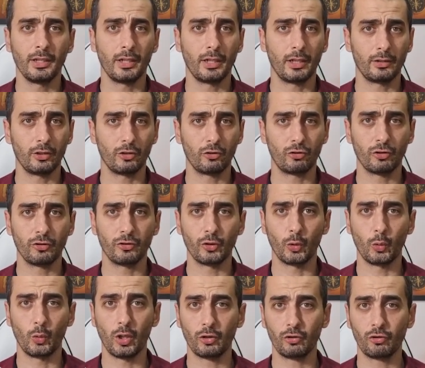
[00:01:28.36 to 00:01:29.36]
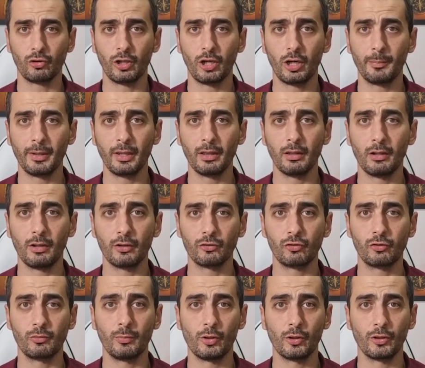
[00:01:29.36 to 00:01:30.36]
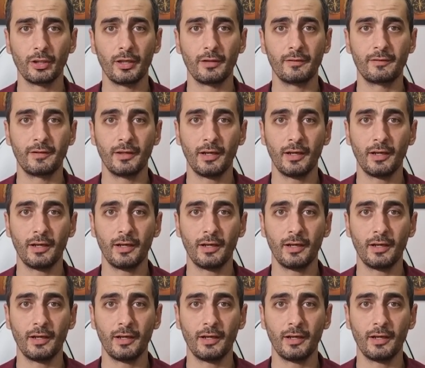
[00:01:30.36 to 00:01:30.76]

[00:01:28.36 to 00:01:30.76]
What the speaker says: In addition, the Russian army launched more than